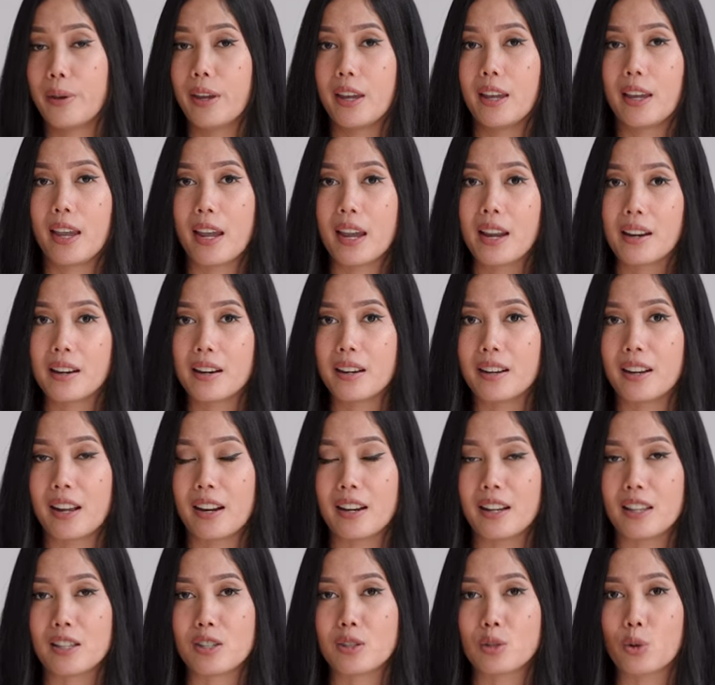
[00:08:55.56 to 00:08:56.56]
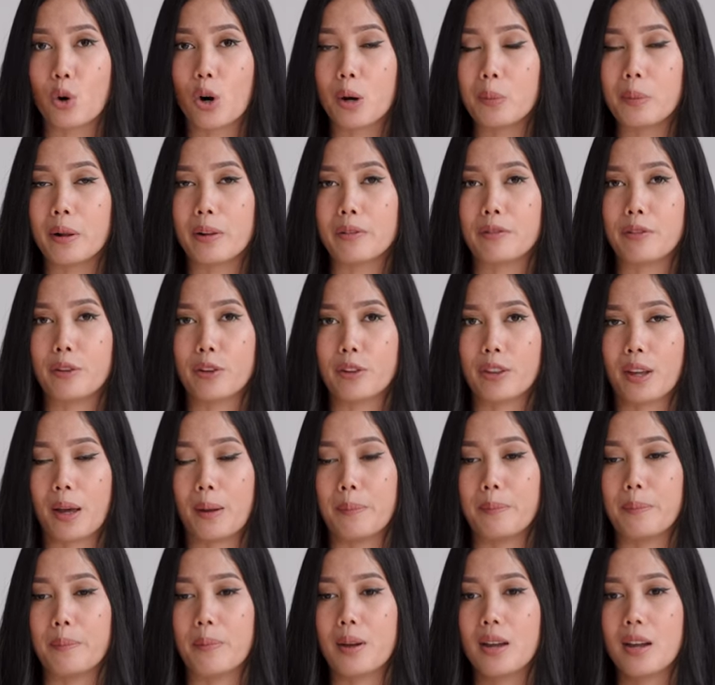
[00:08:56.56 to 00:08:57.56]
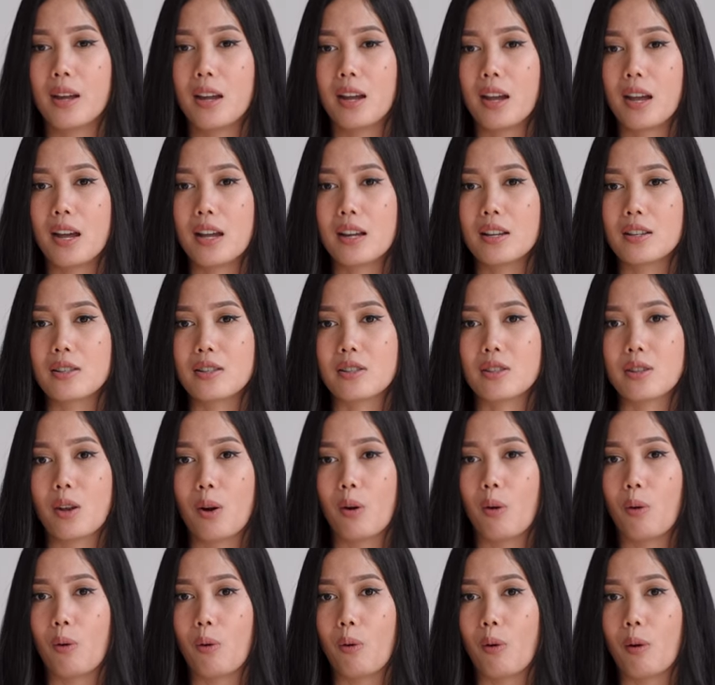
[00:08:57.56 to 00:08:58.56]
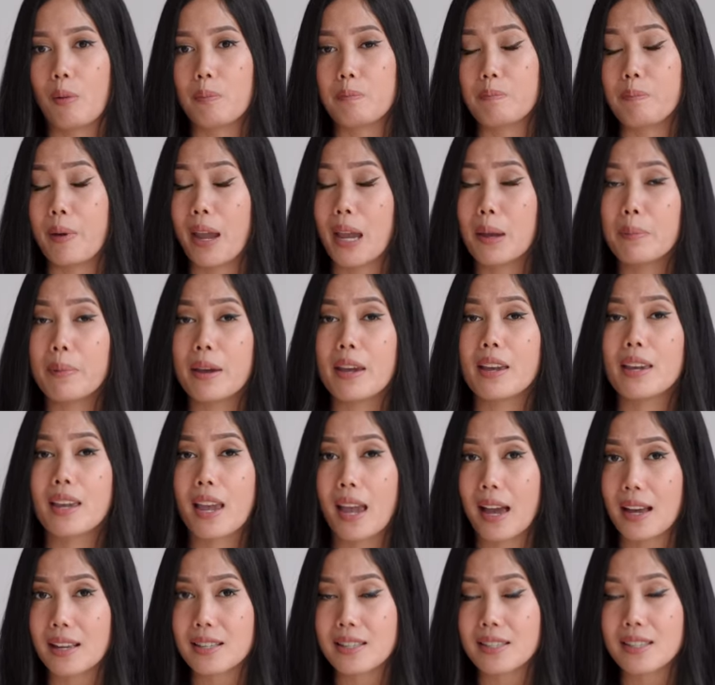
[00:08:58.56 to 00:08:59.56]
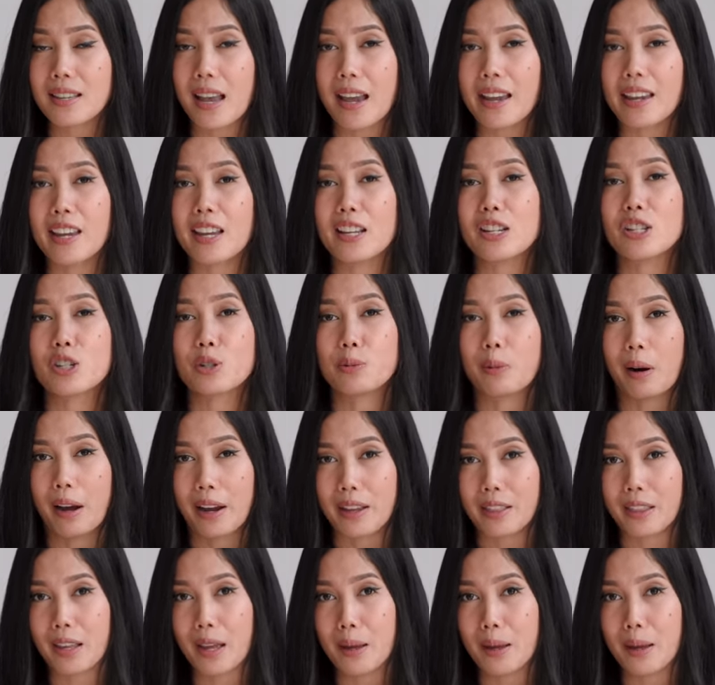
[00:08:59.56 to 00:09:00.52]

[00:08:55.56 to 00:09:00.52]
being eaten and it's normal for them. So maybe yes, I can try